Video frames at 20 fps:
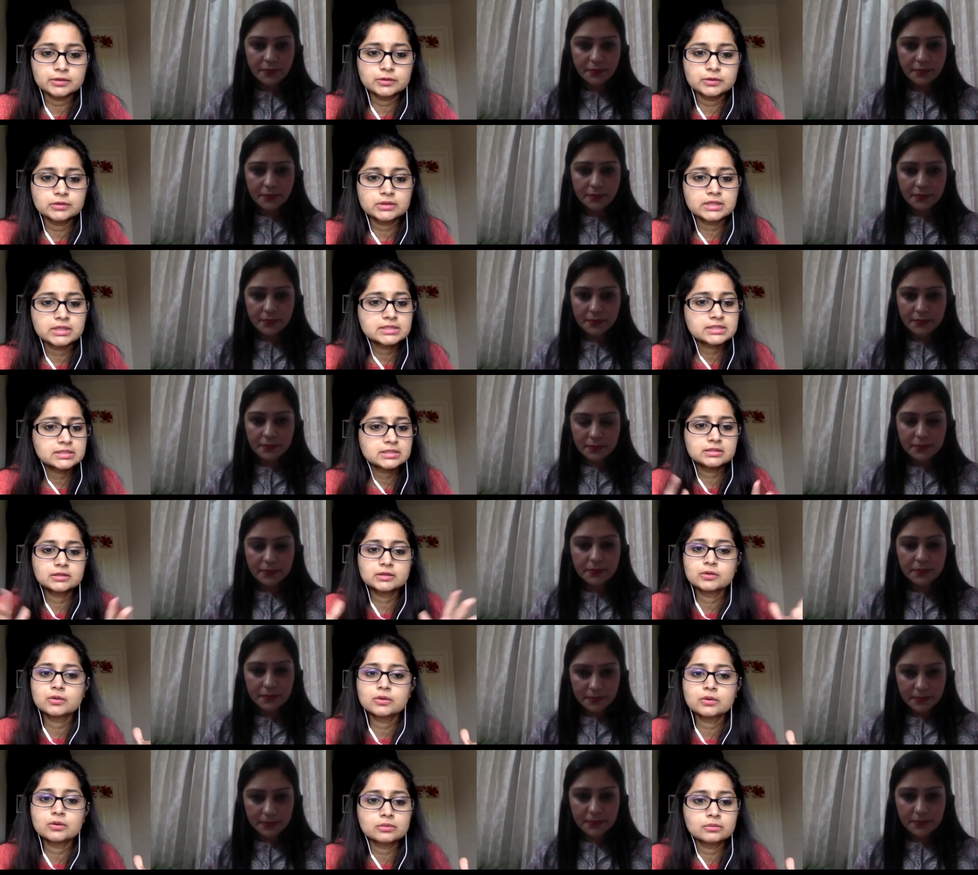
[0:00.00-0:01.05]
Speaker 1: things can
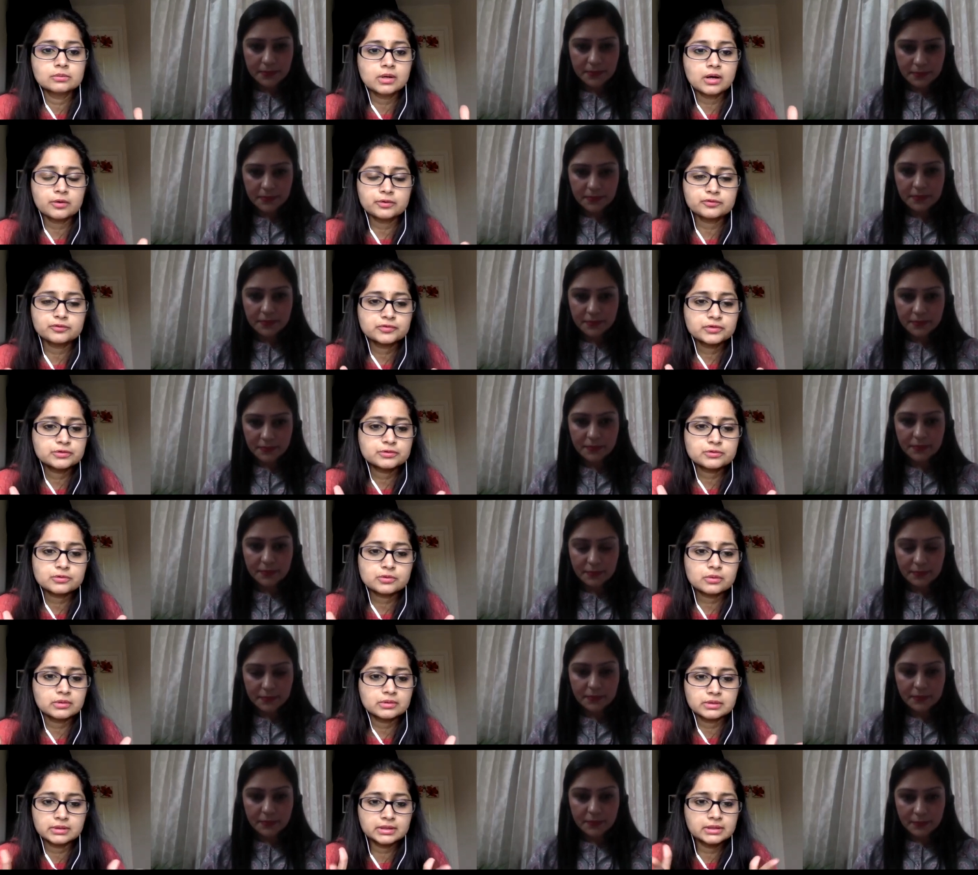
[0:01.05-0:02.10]
go out of control
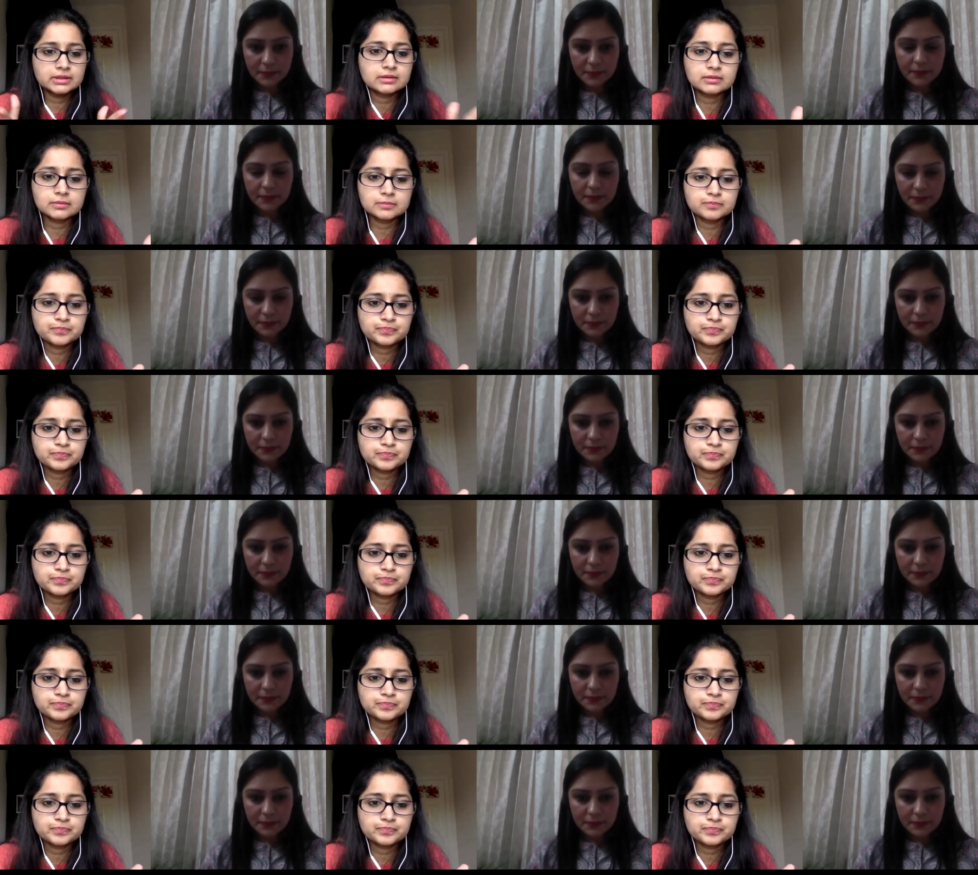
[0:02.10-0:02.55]
in a